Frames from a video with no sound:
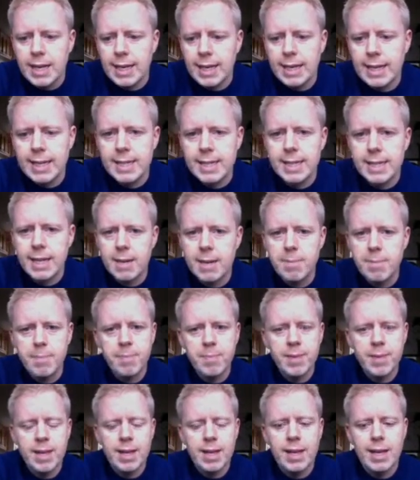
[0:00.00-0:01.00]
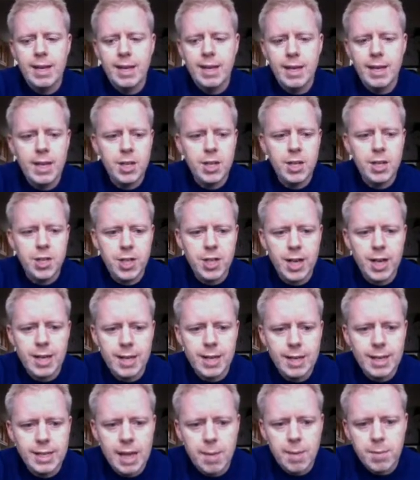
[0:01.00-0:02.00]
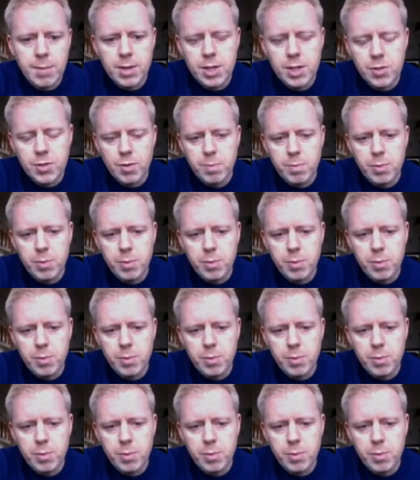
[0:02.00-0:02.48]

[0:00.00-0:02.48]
and each year the examiner's